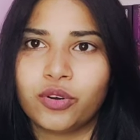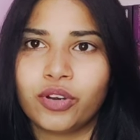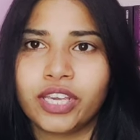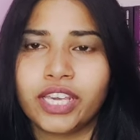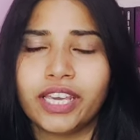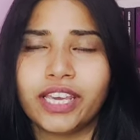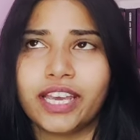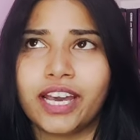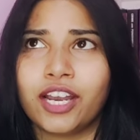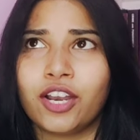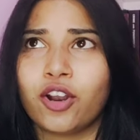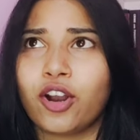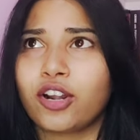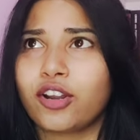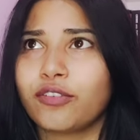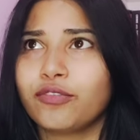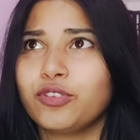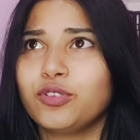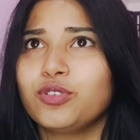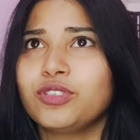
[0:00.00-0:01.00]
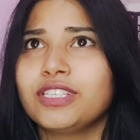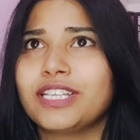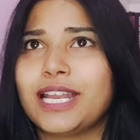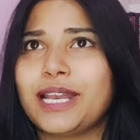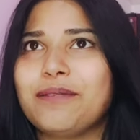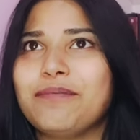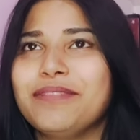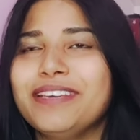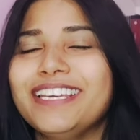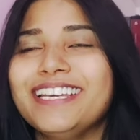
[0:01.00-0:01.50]
Okay, a lot of you
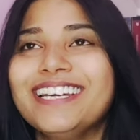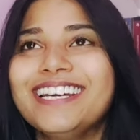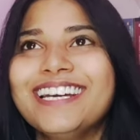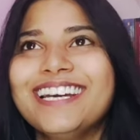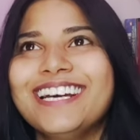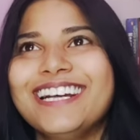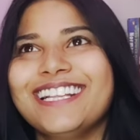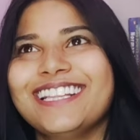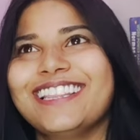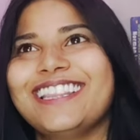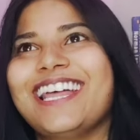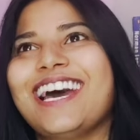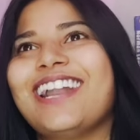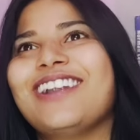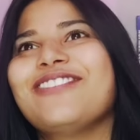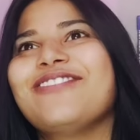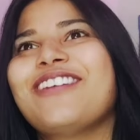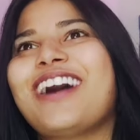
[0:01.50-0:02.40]
tell me that